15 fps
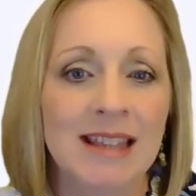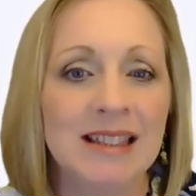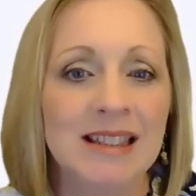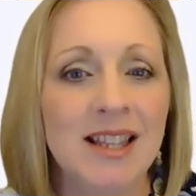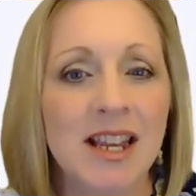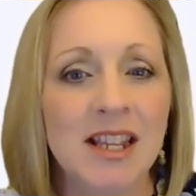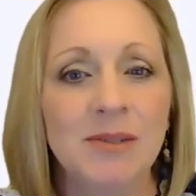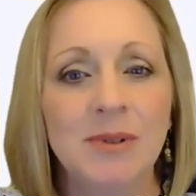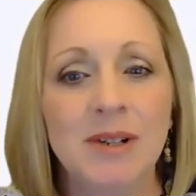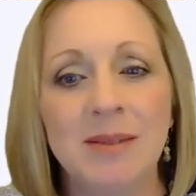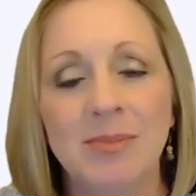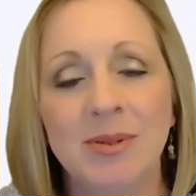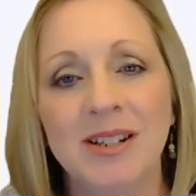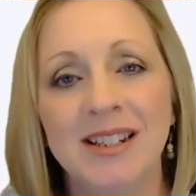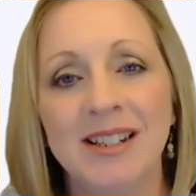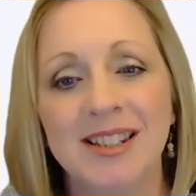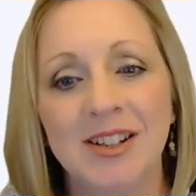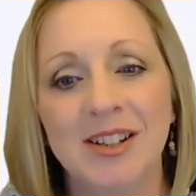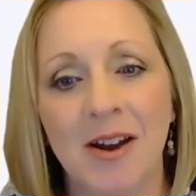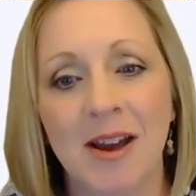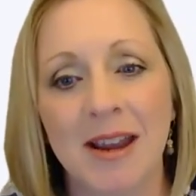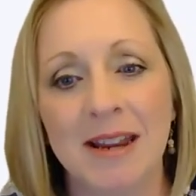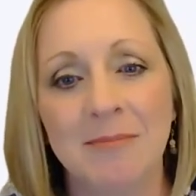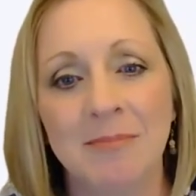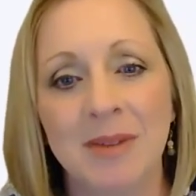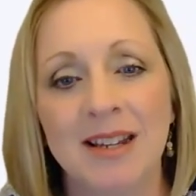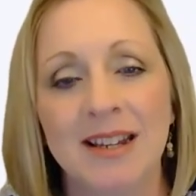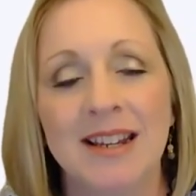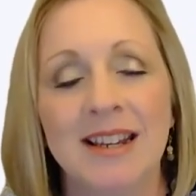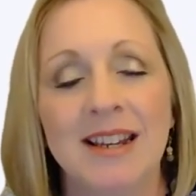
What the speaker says: And the last one I put is time.